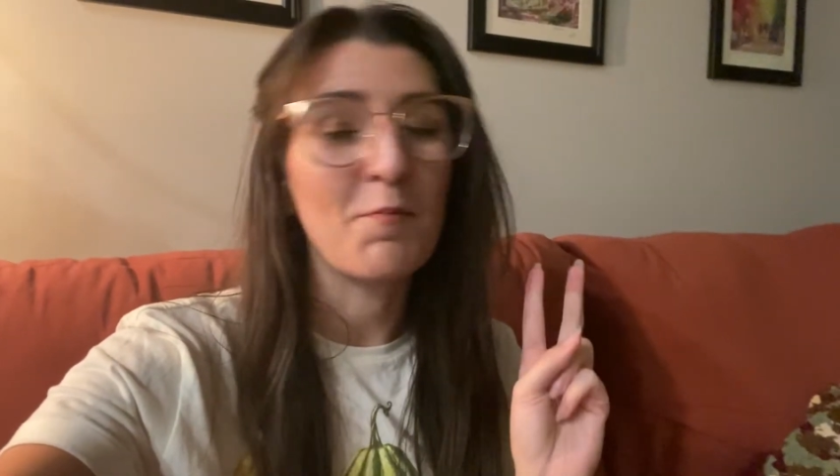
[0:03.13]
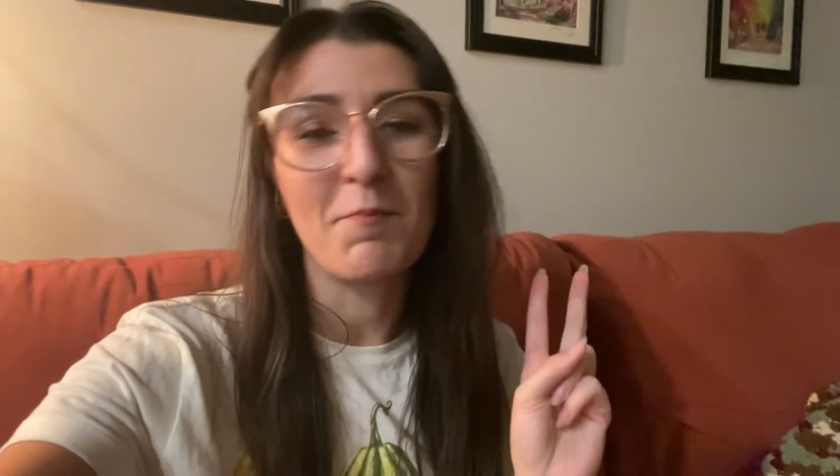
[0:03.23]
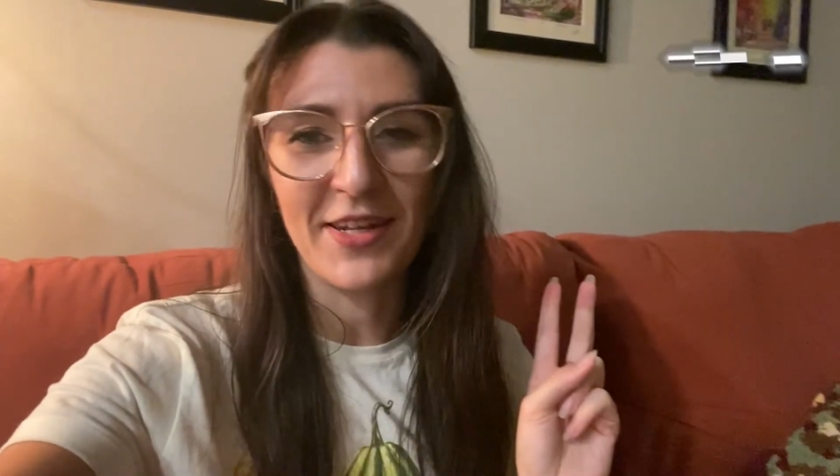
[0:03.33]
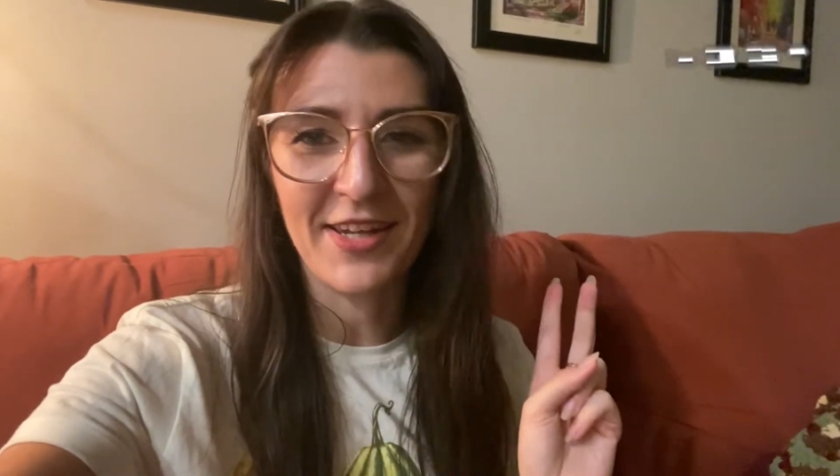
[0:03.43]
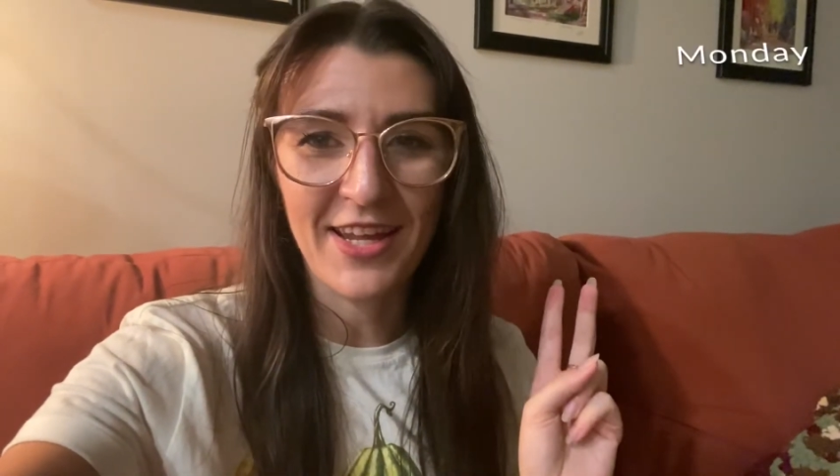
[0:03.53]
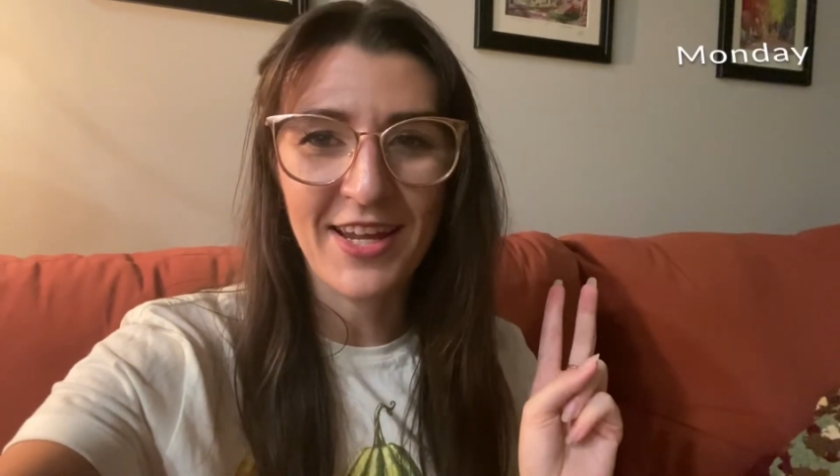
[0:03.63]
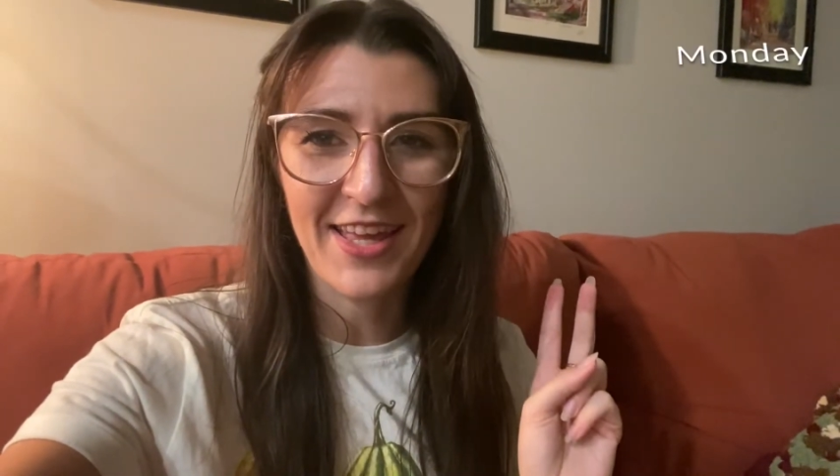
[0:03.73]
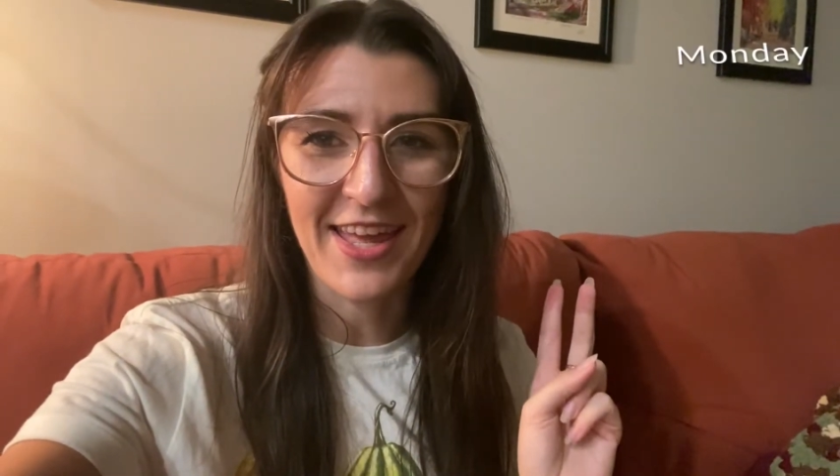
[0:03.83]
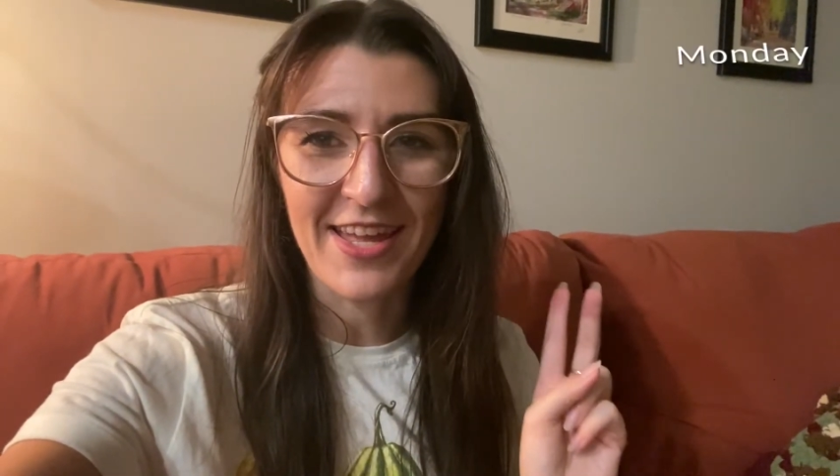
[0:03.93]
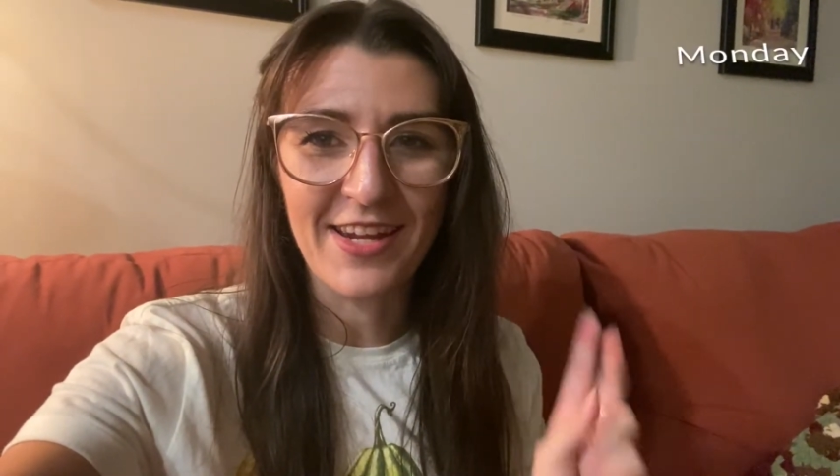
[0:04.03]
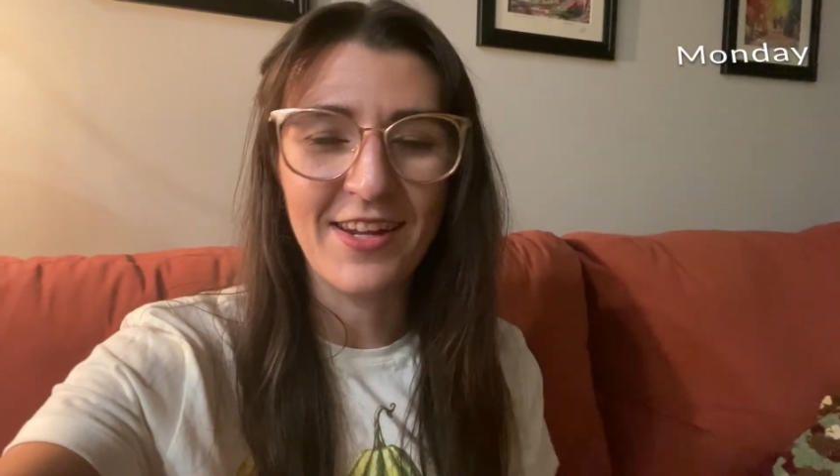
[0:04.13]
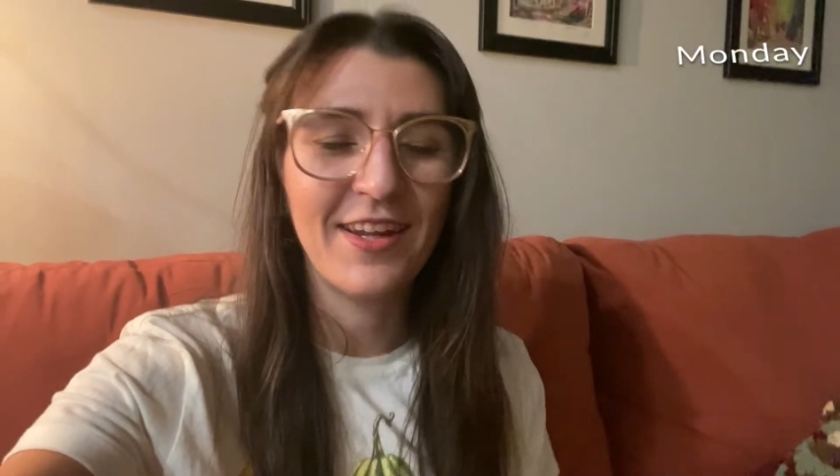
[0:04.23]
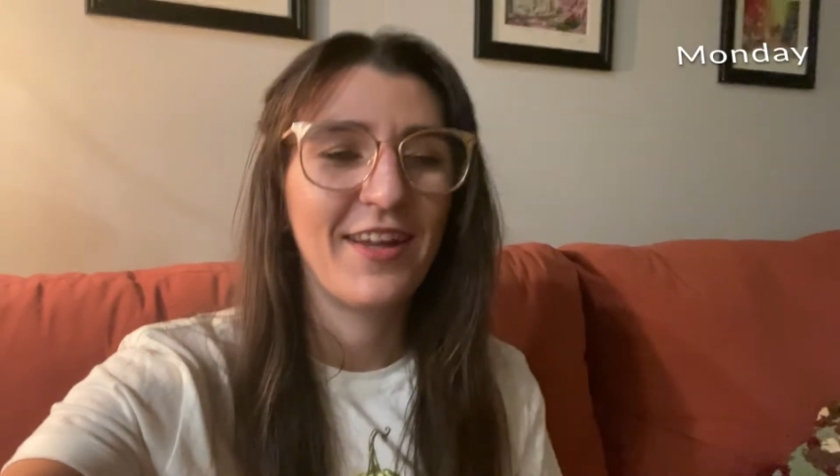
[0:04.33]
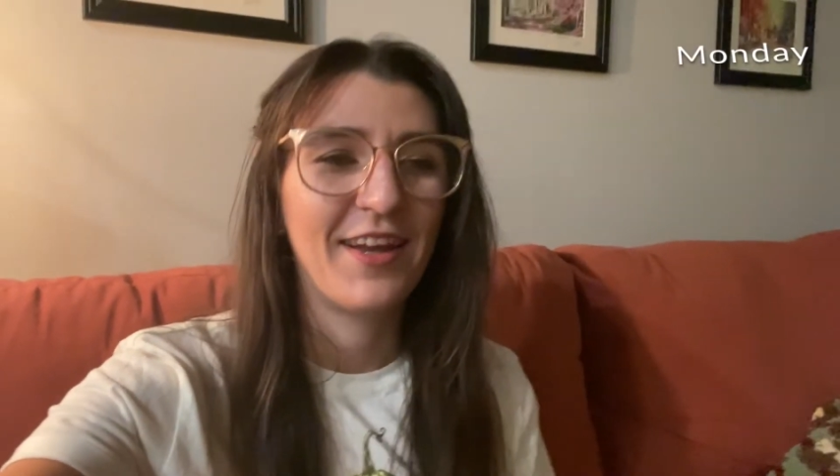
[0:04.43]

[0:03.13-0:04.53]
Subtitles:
Monday again.